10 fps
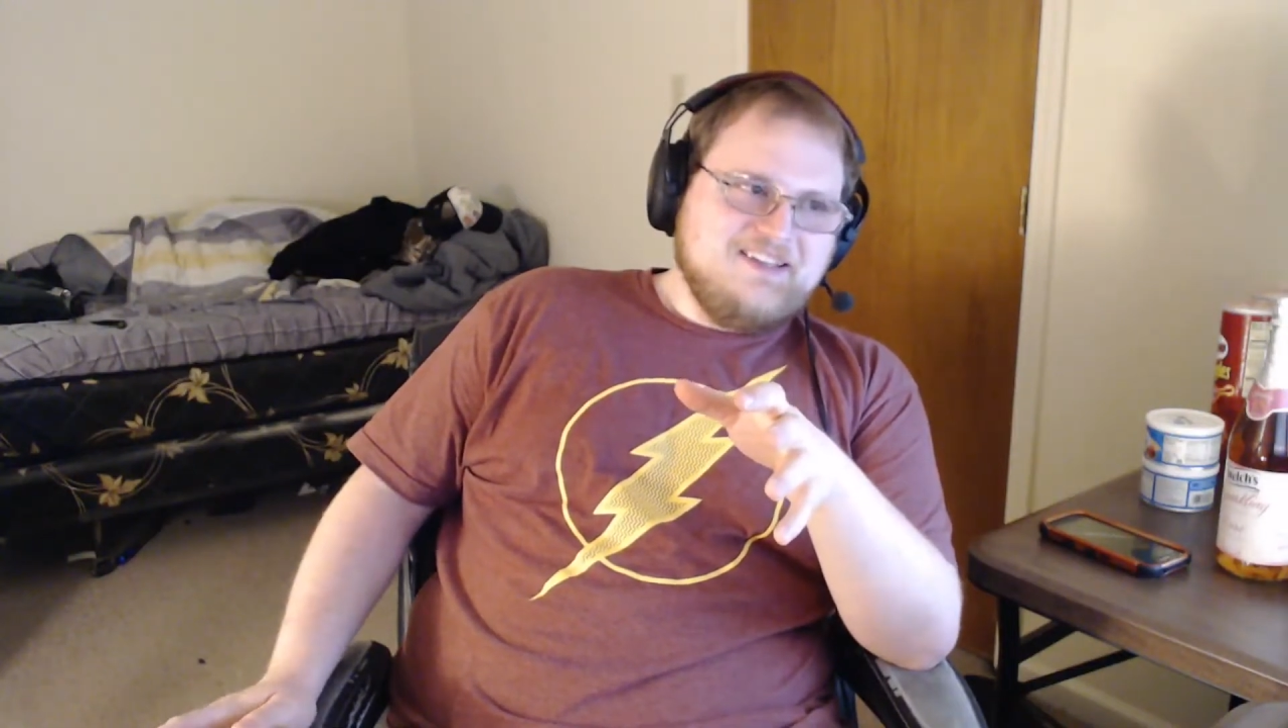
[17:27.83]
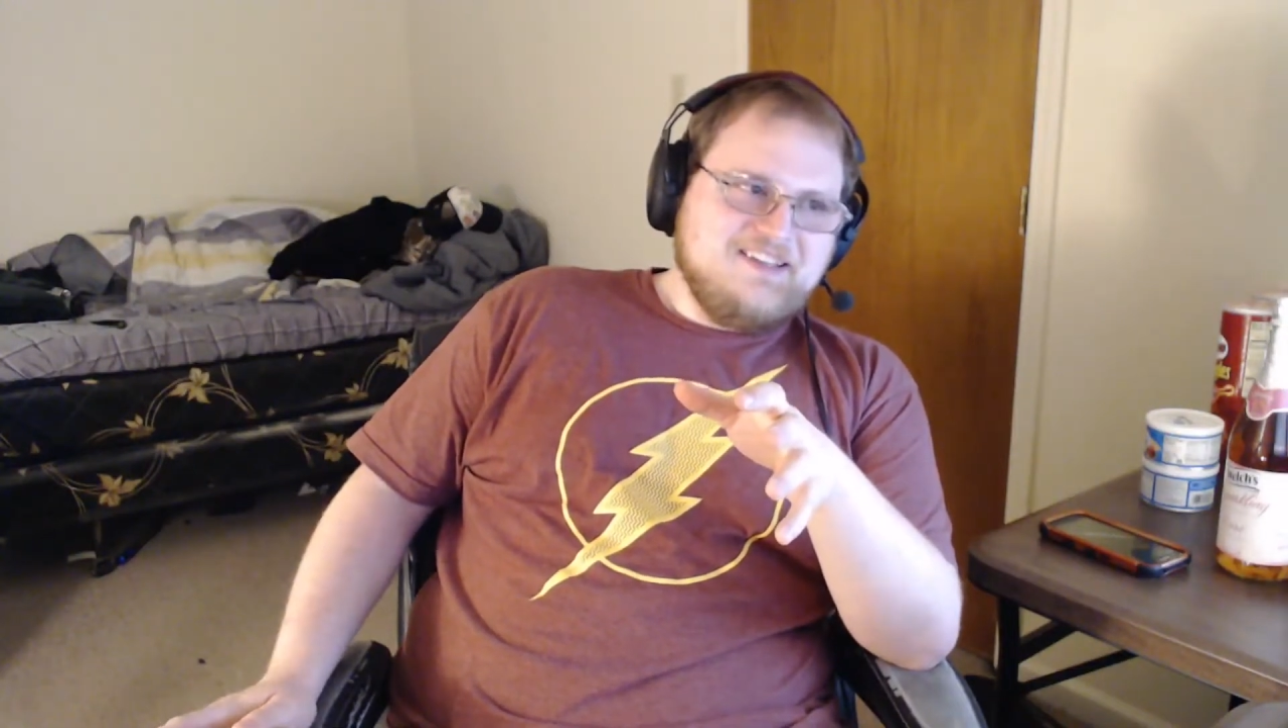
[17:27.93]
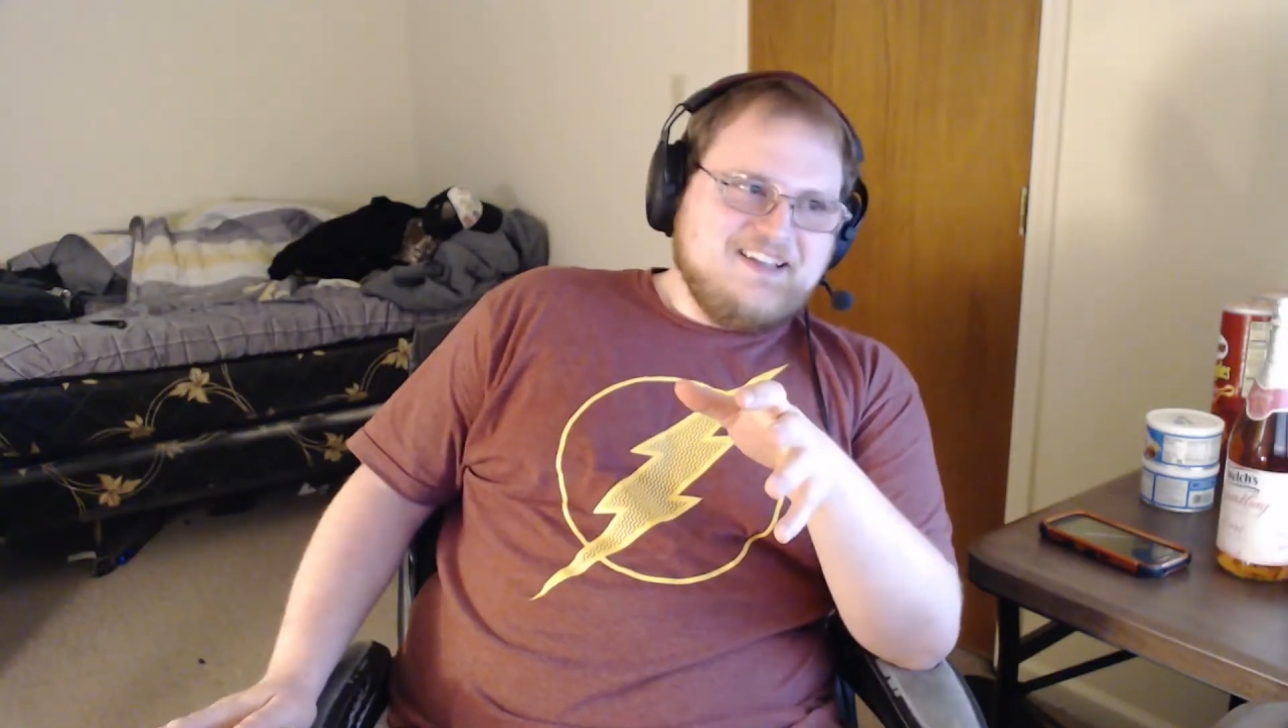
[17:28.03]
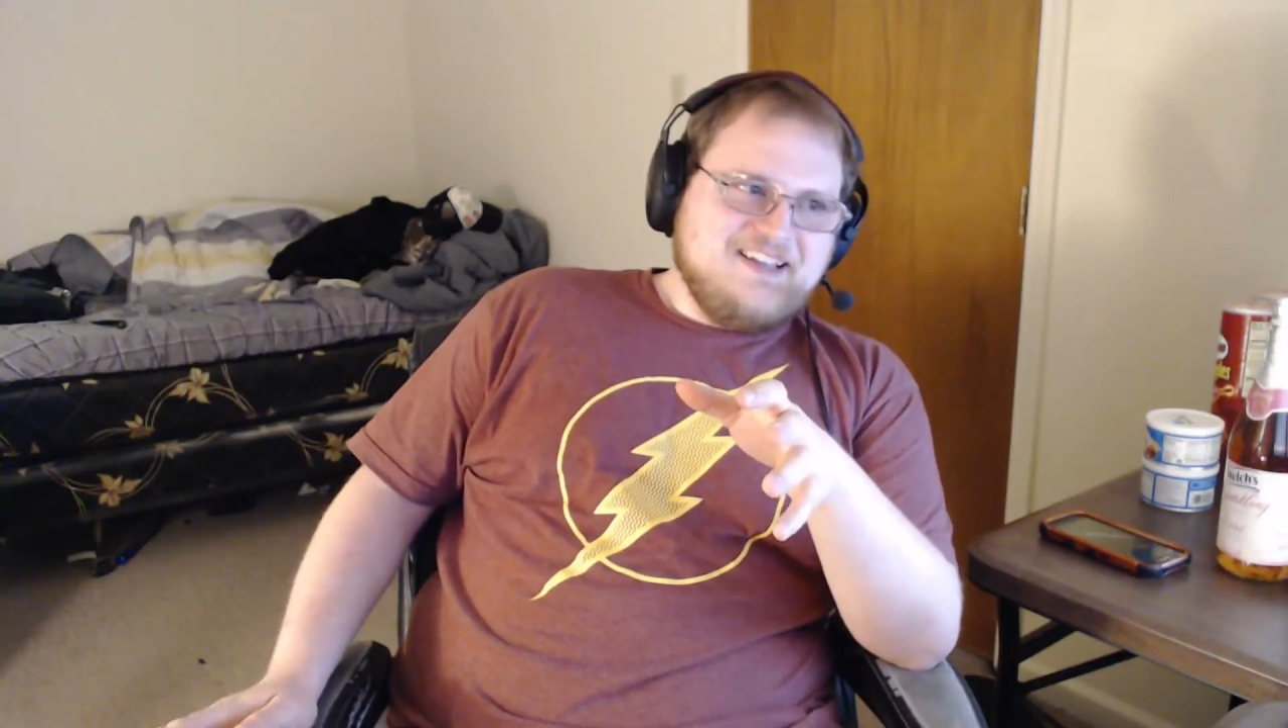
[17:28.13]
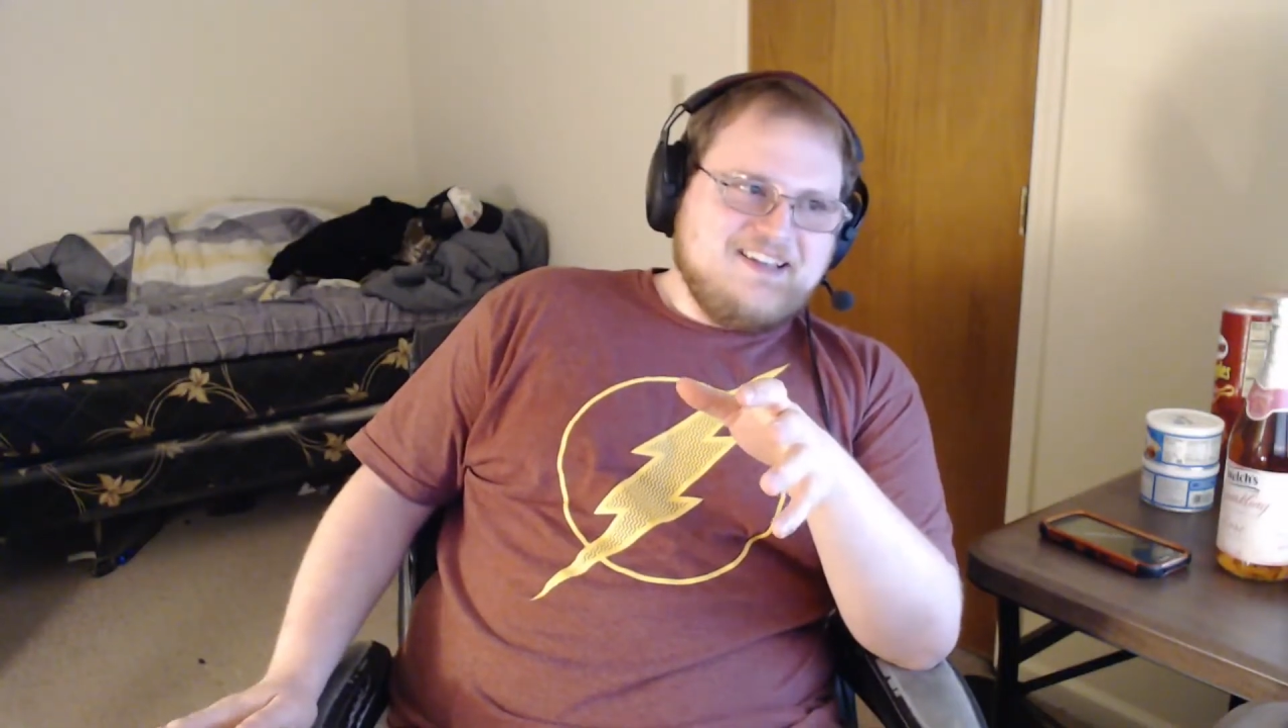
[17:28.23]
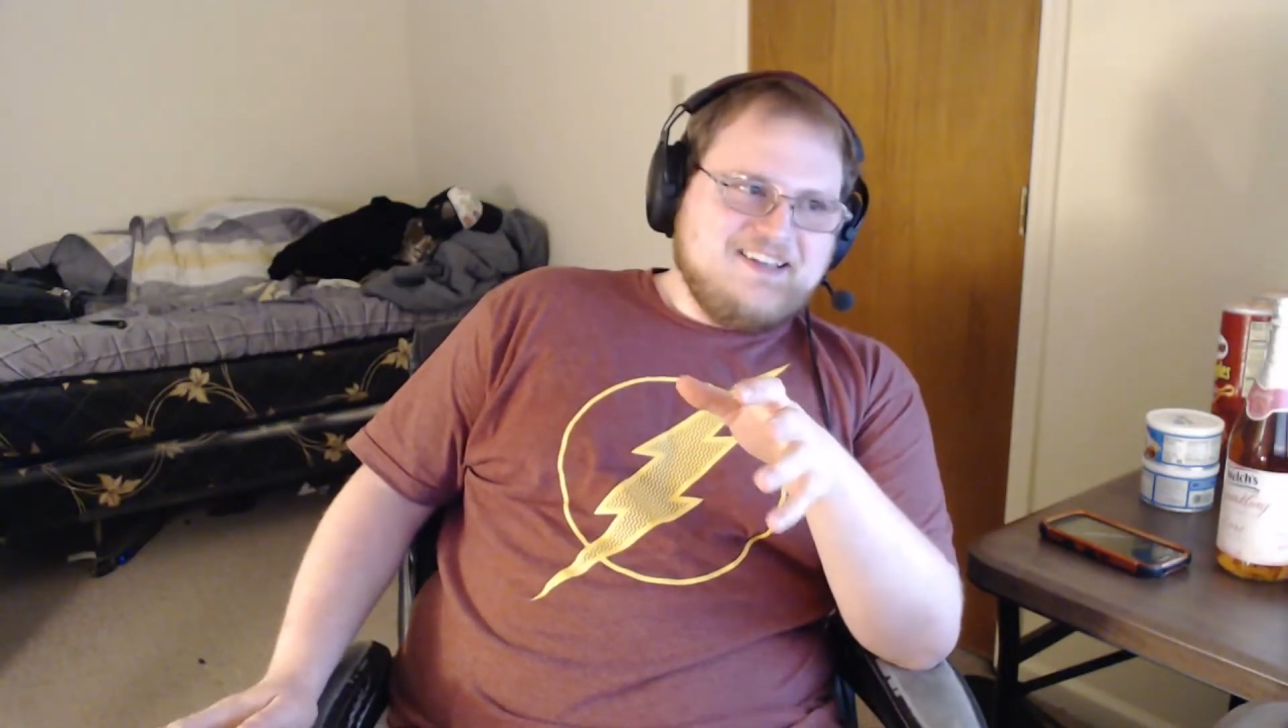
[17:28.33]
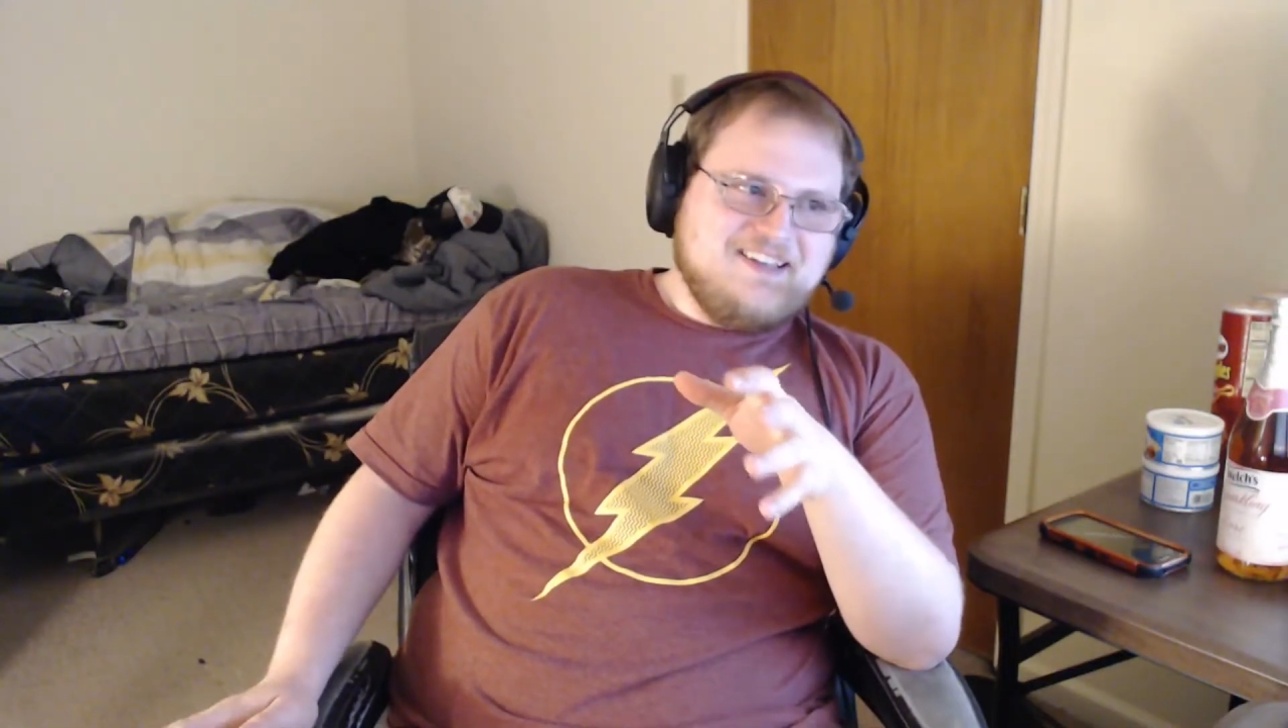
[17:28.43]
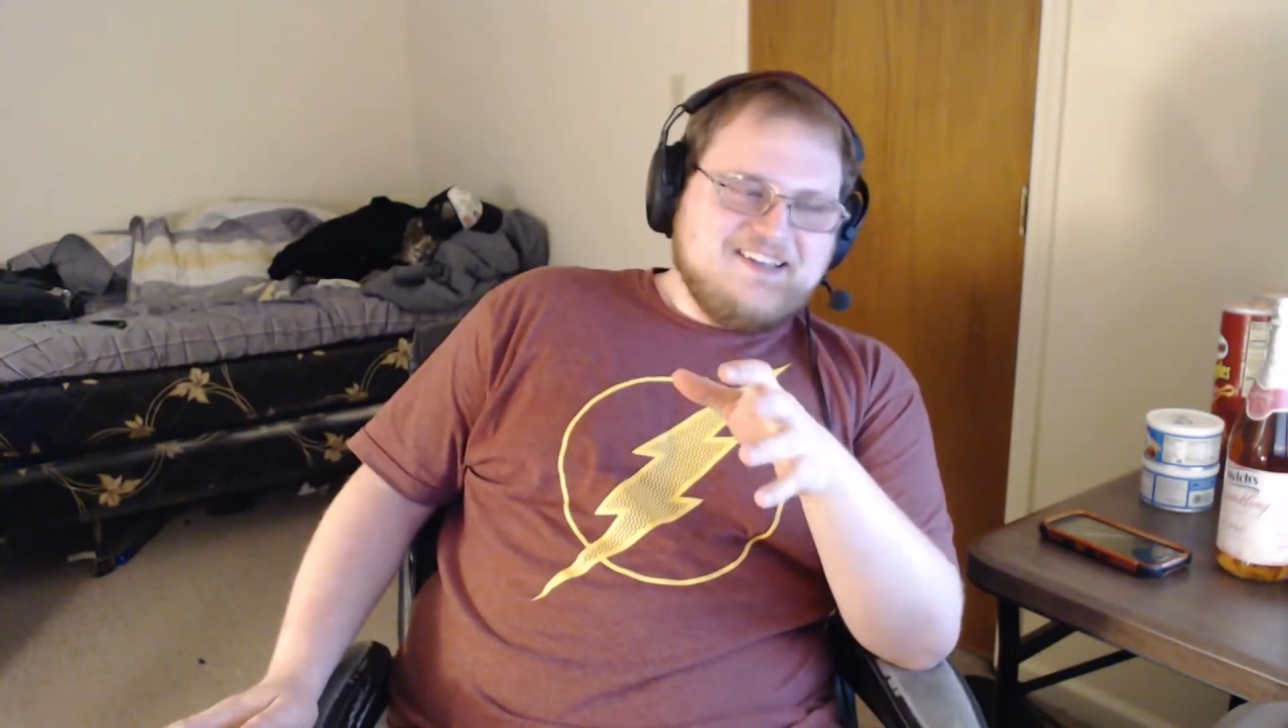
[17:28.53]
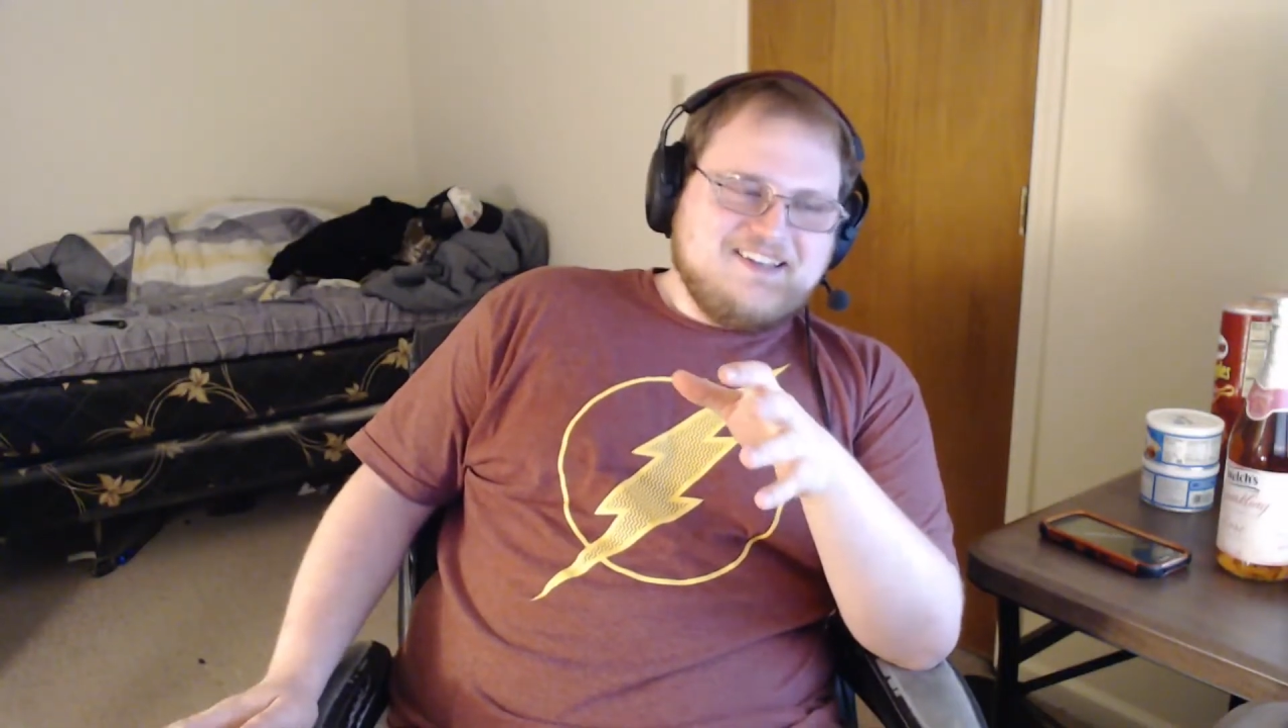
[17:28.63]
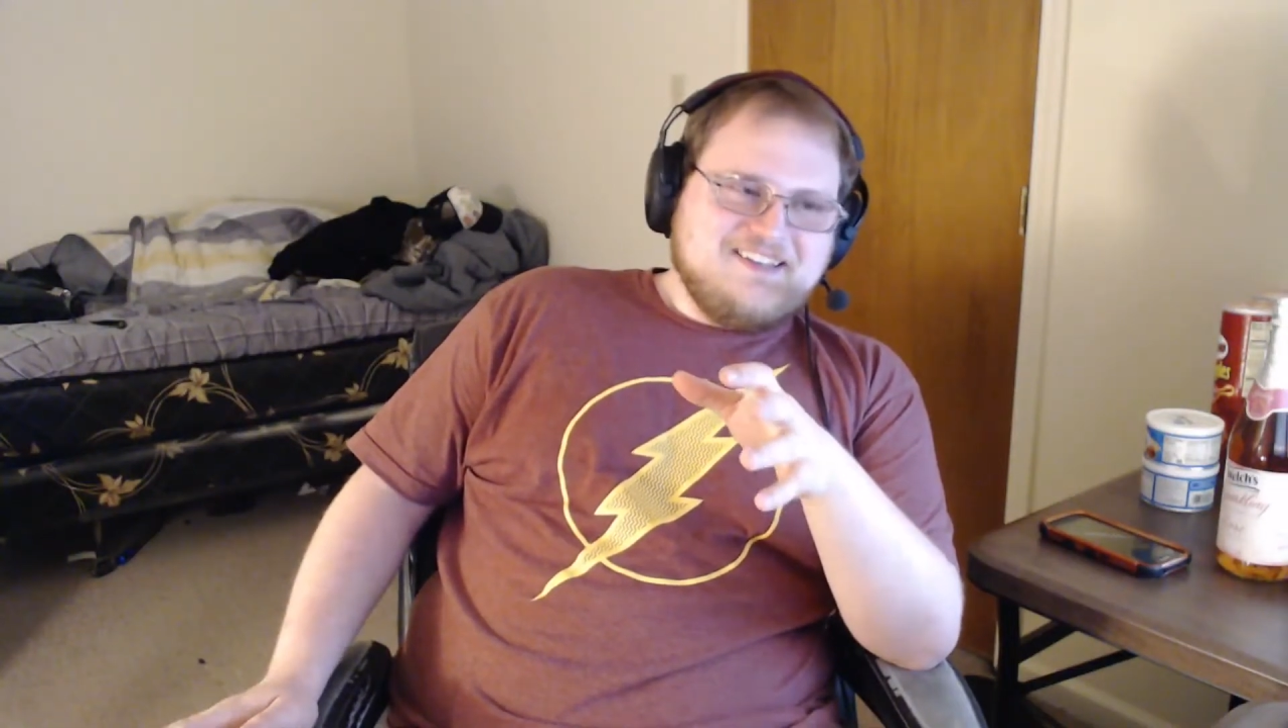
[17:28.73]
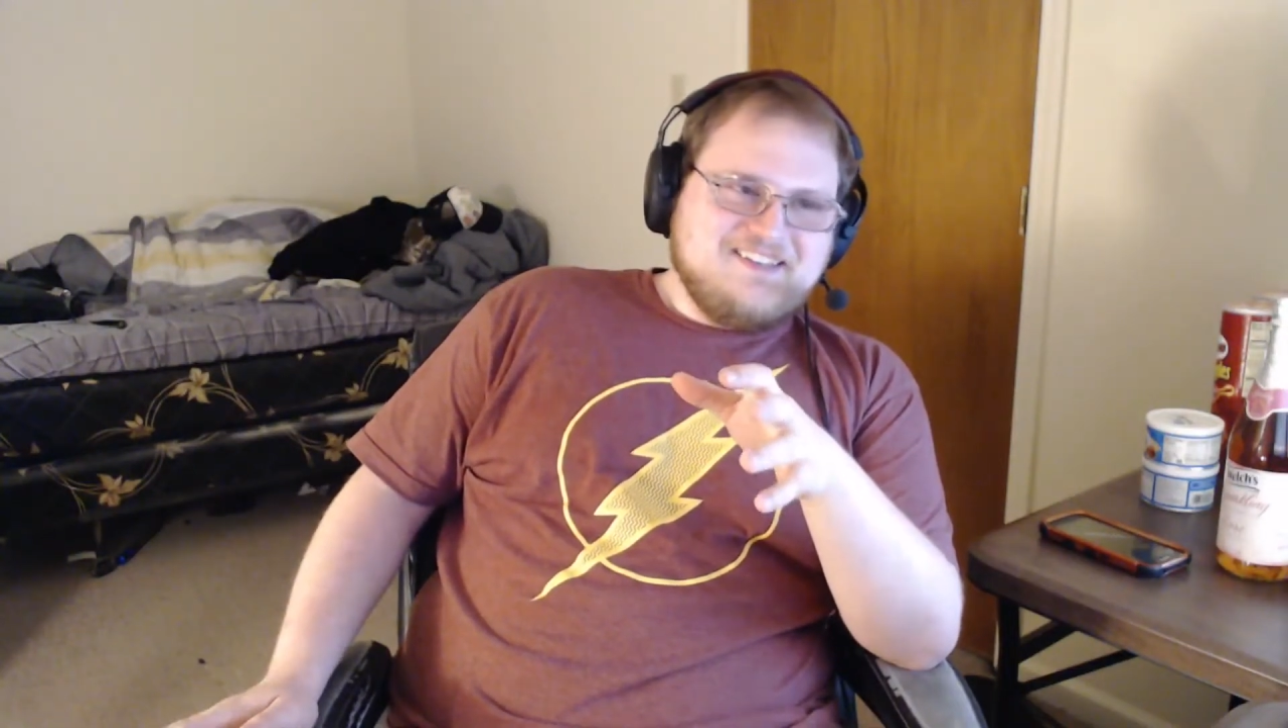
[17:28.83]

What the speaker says: and of